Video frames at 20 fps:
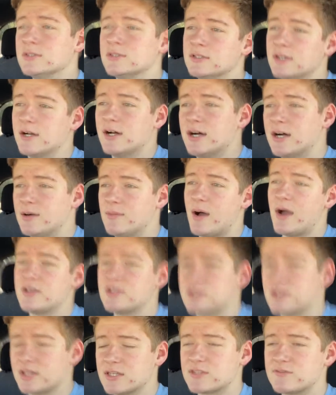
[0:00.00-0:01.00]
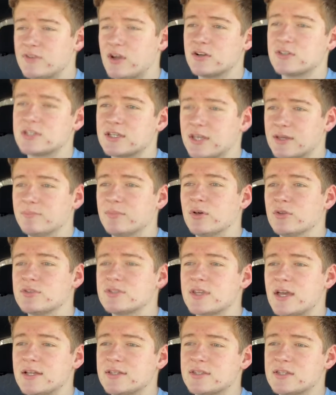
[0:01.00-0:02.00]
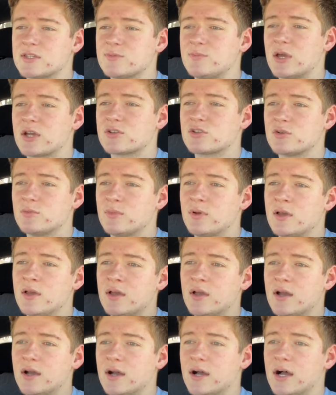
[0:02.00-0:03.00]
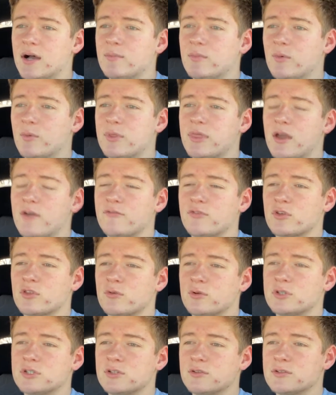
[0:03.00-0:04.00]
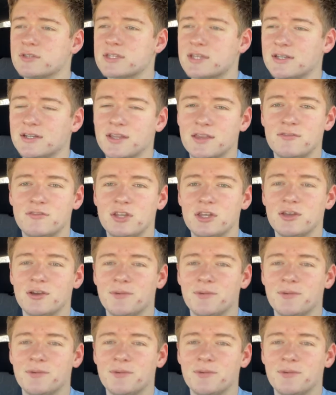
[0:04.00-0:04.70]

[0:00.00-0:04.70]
I just think it's fair to get both sides of the spectrum. But without further ado, let's get into the video.